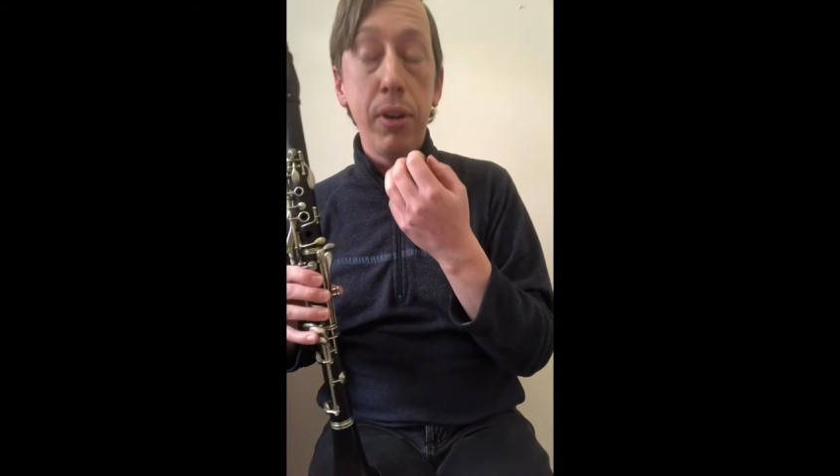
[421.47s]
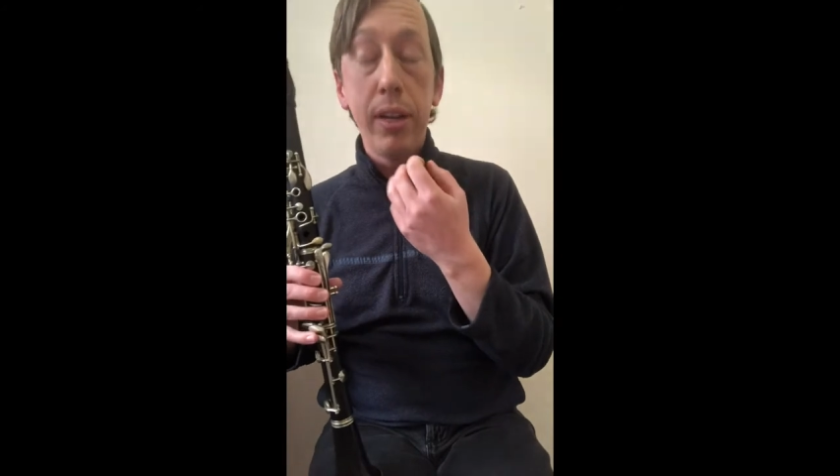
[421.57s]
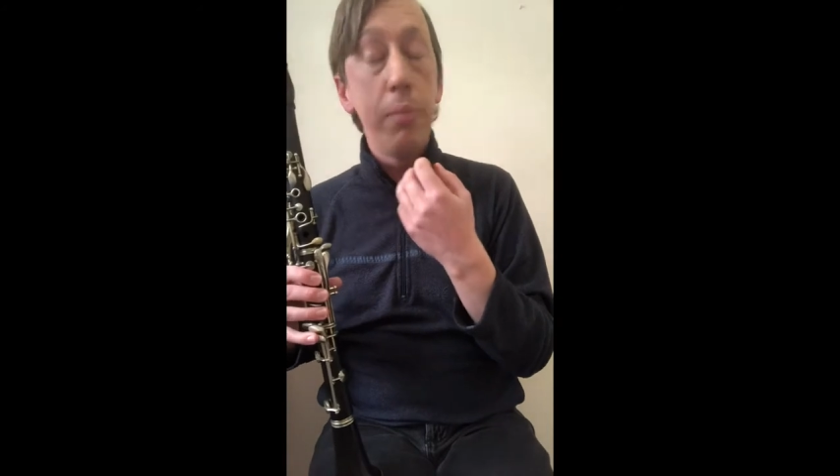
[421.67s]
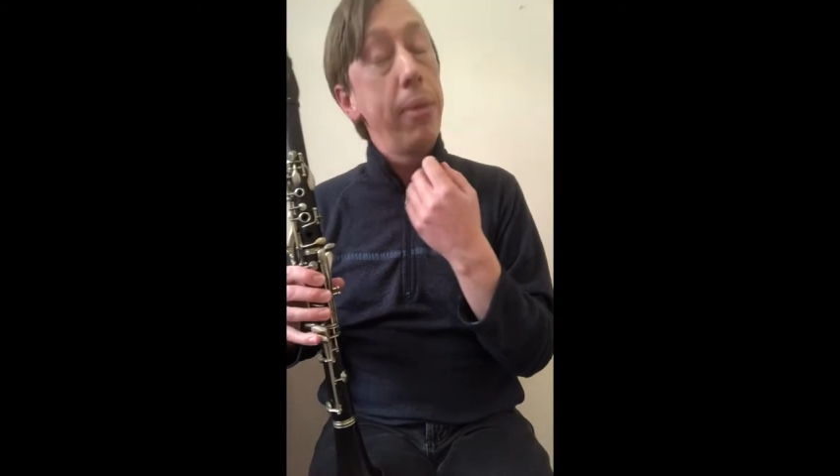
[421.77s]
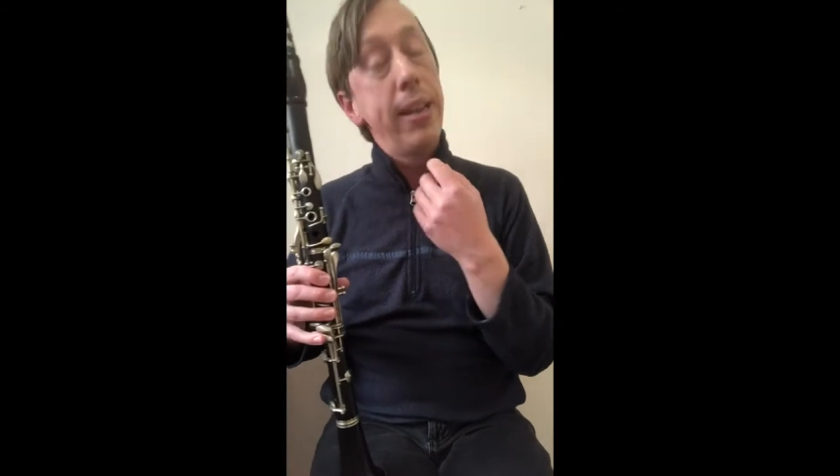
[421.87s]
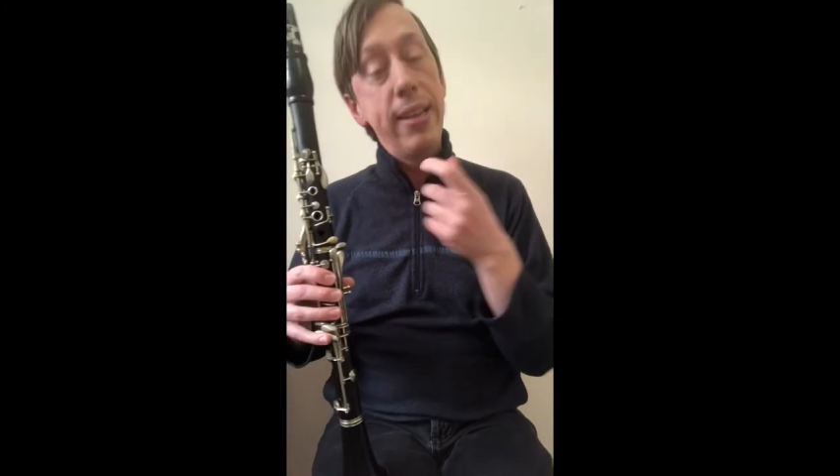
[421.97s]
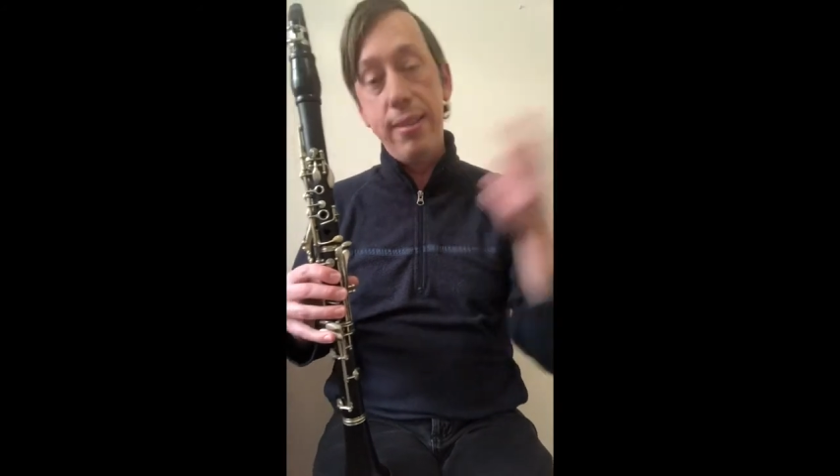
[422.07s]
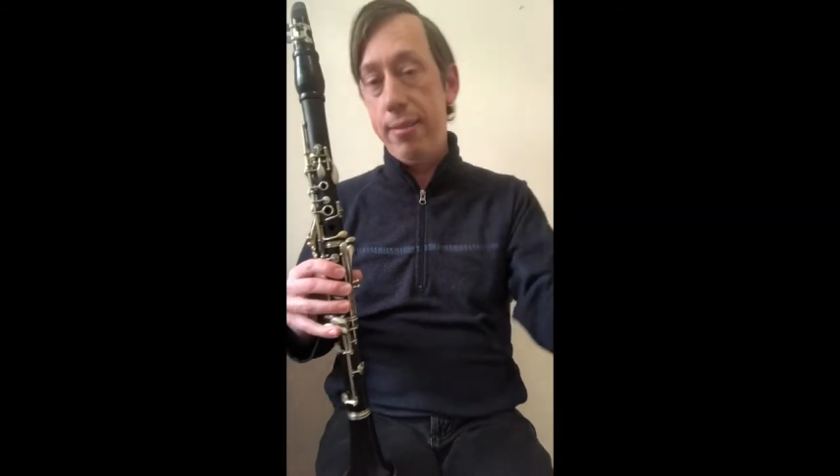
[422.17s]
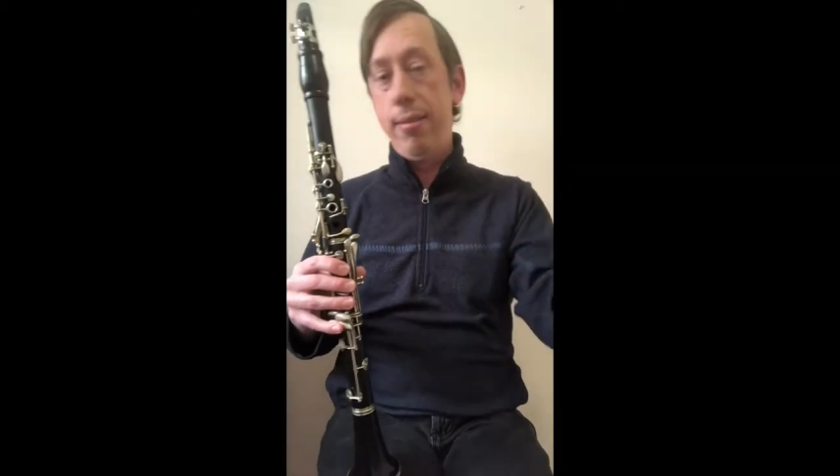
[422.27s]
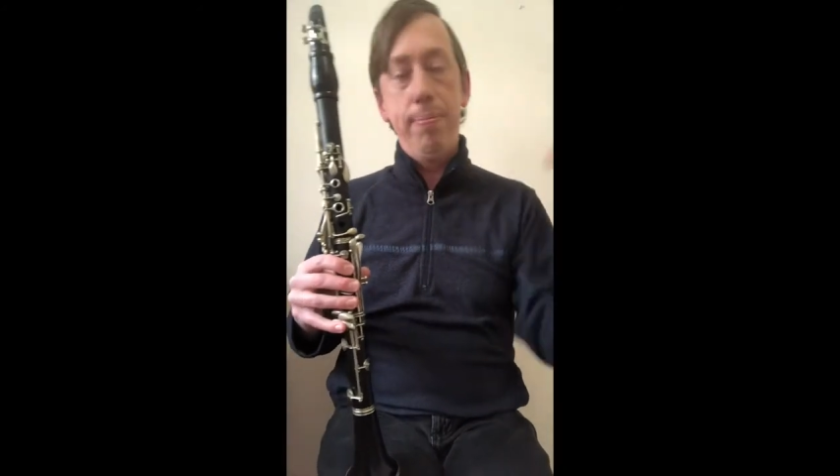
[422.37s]
going to bend
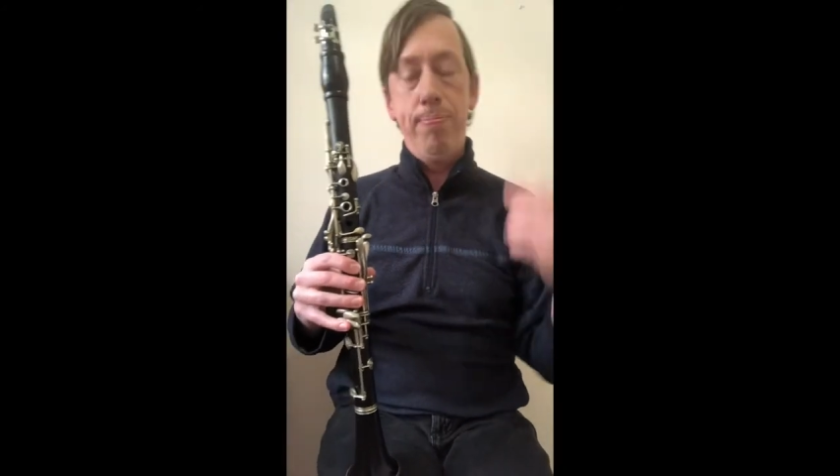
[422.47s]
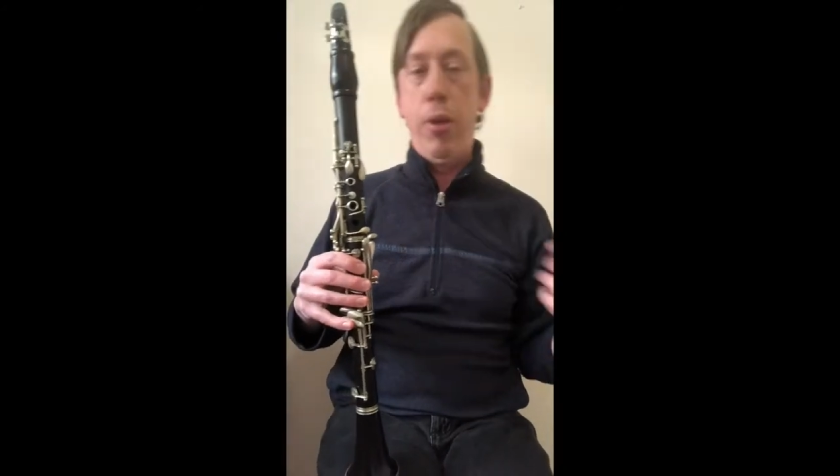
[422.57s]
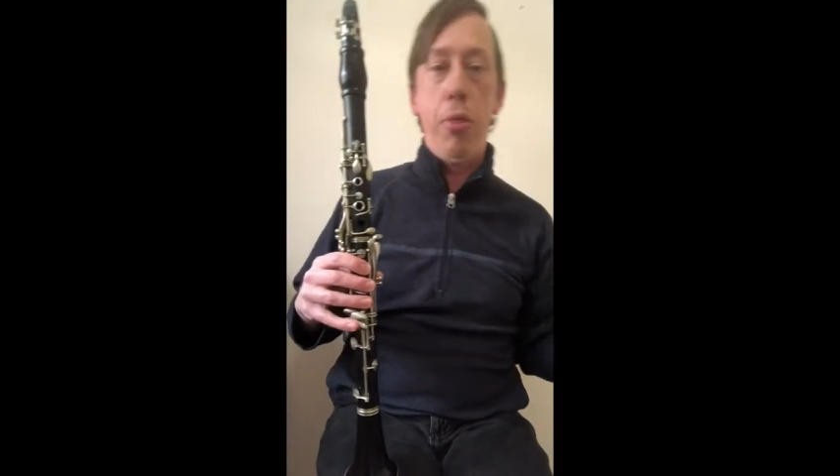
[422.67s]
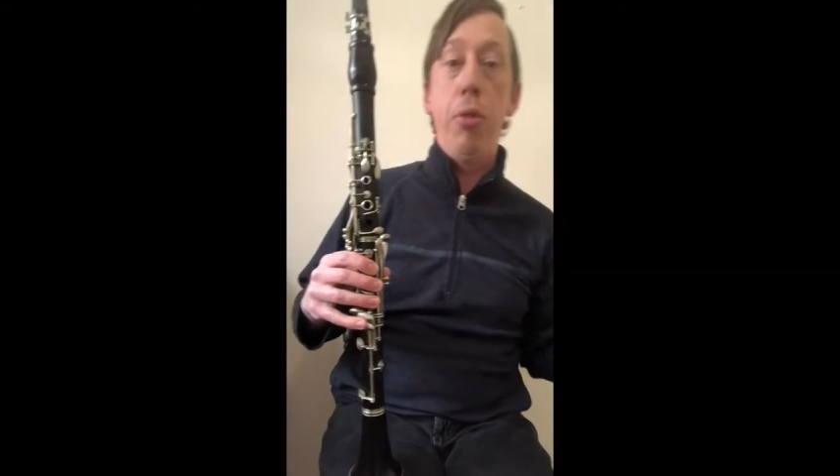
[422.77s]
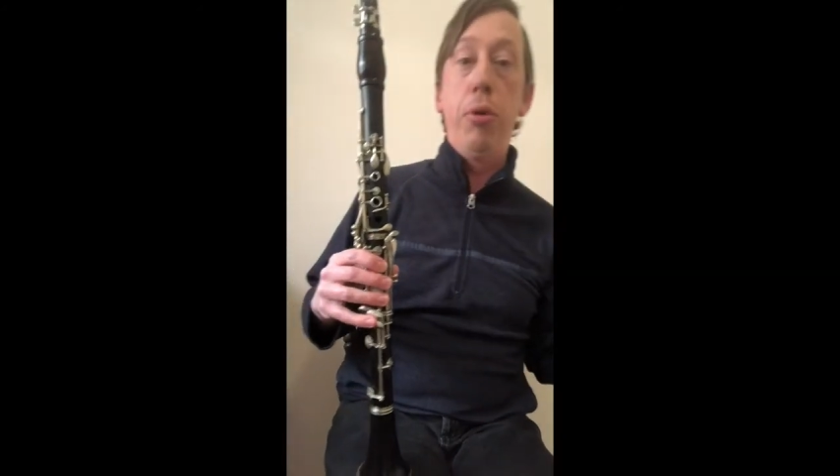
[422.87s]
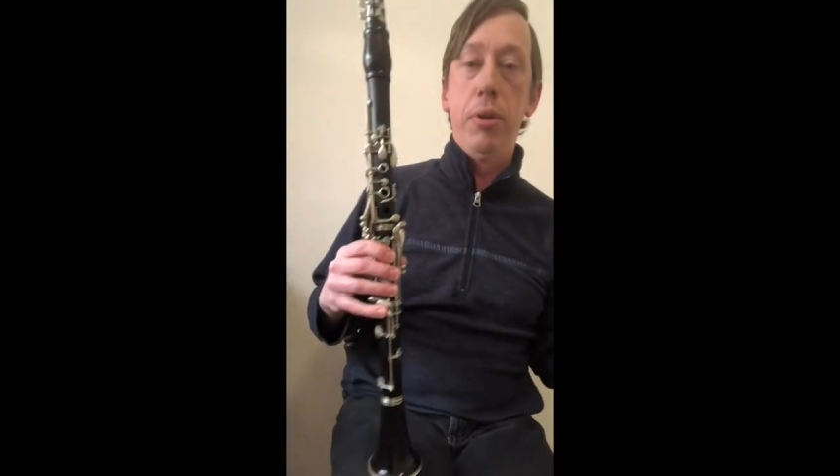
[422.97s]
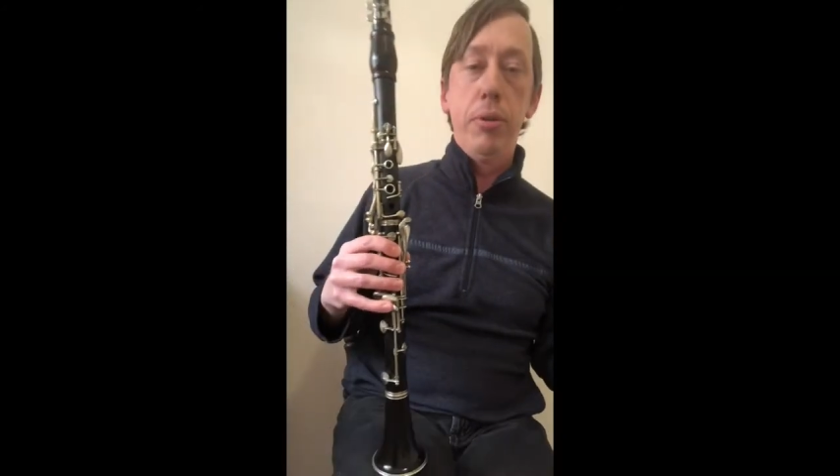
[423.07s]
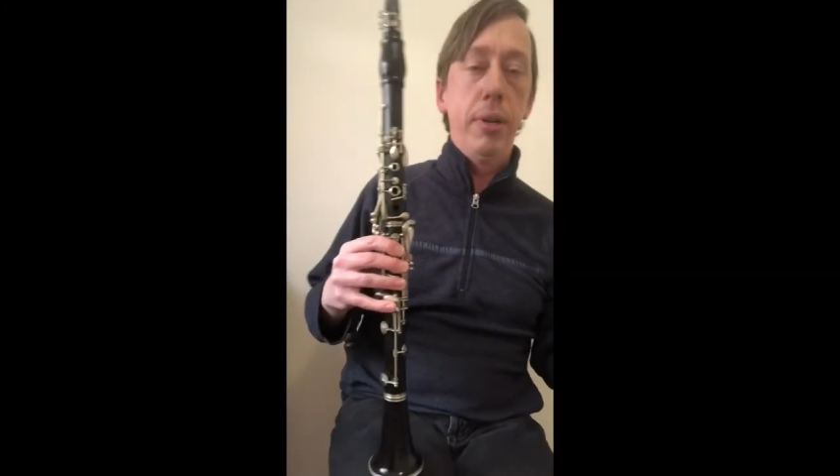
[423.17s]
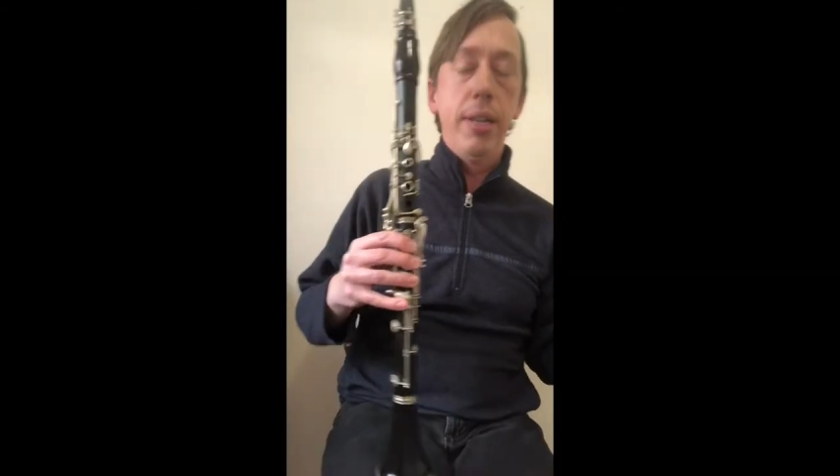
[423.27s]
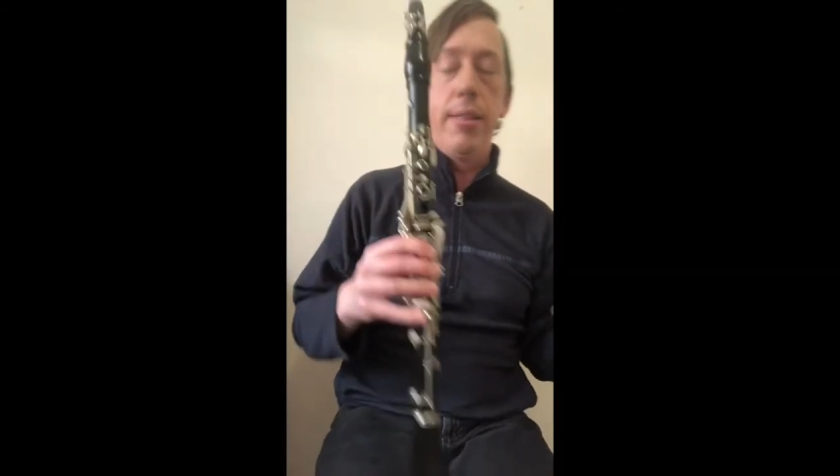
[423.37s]
it a third
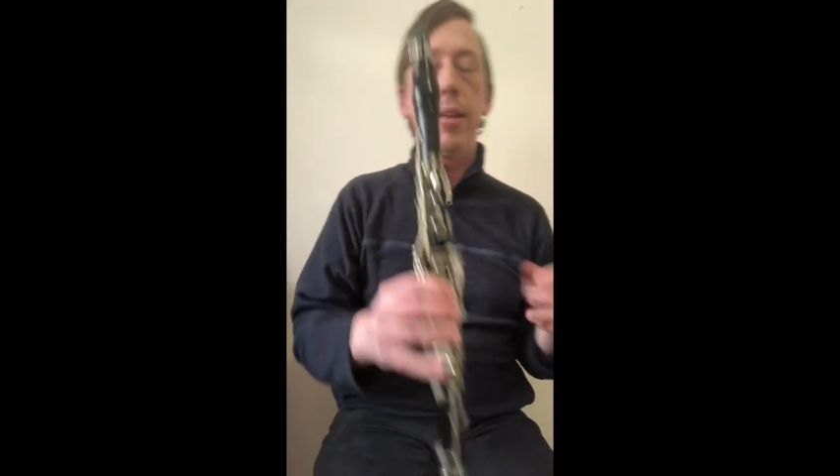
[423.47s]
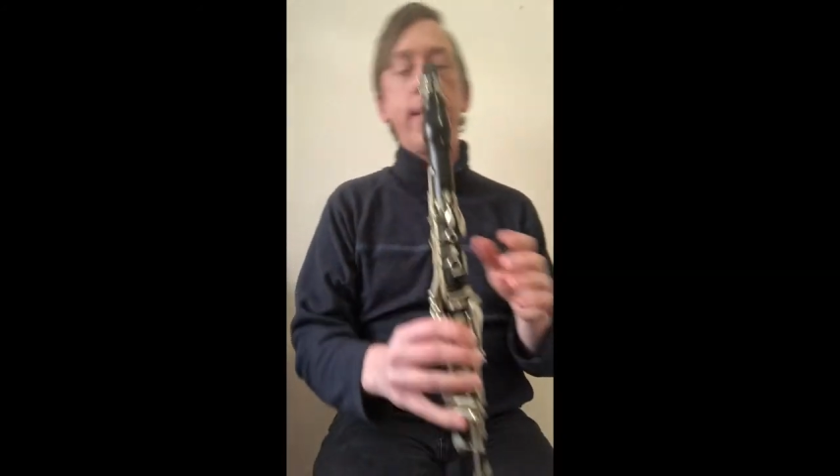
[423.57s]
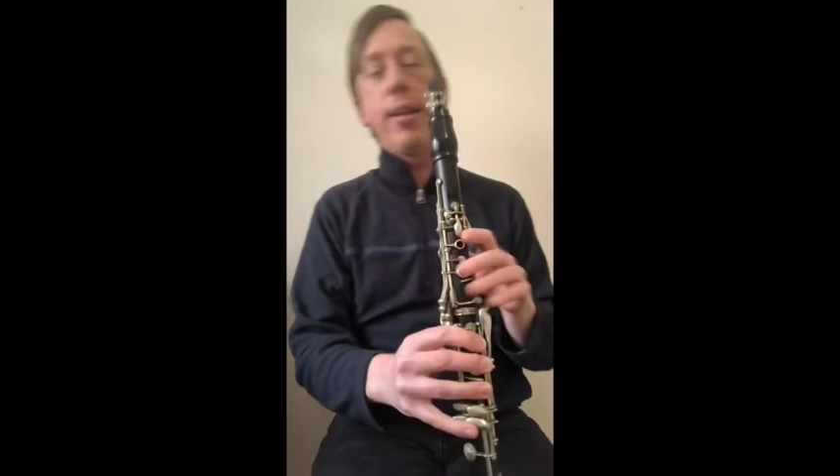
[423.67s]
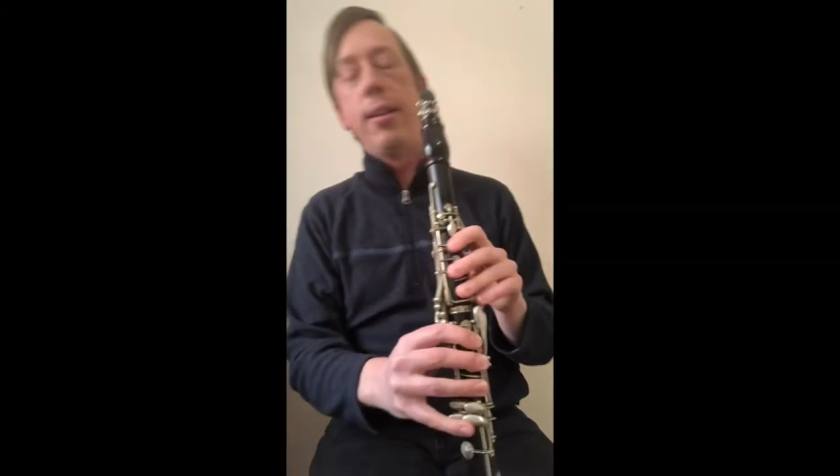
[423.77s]
or anything like that.